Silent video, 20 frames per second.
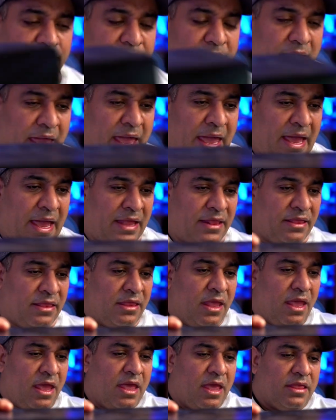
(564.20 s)

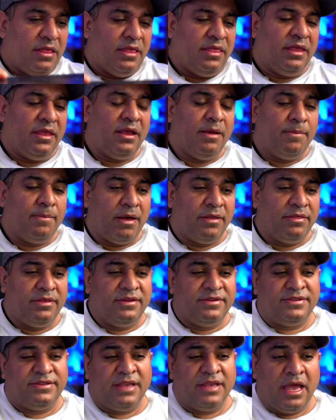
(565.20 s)
And the thing about
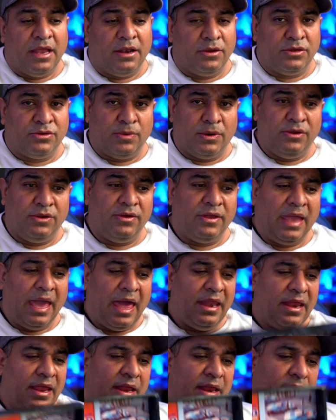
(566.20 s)
this set is when you
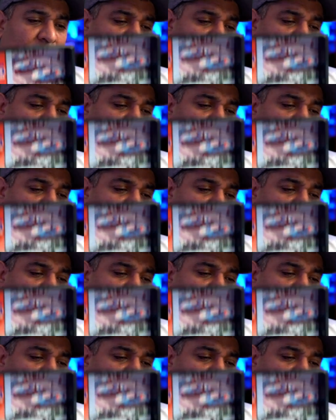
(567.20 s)
get it,